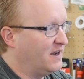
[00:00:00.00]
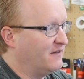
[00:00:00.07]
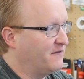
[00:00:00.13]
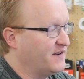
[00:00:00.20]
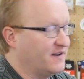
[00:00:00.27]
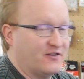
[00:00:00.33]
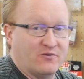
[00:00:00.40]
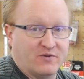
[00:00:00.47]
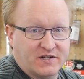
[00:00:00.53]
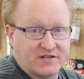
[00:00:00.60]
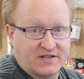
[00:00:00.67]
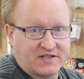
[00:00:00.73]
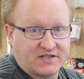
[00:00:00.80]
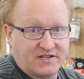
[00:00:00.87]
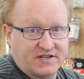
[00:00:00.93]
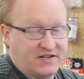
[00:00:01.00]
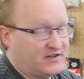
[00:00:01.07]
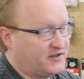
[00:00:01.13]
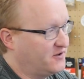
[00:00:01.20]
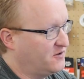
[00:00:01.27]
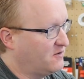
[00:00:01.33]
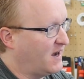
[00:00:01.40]
enough in 360
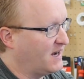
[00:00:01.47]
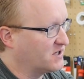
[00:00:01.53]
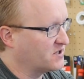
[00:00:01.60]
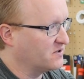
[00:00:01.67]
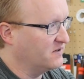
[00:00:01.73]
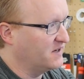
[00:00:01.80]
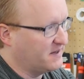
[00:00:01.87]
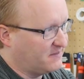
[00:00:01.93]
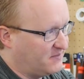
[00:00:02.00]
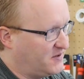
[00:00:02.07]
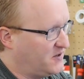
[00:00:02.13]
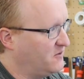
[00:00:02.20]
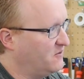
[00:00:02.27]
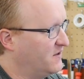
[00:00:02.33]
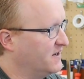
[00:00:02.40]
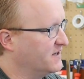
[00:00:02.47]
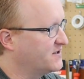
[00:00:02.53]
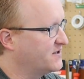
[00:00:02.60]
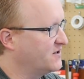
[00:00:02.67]
to actually do this.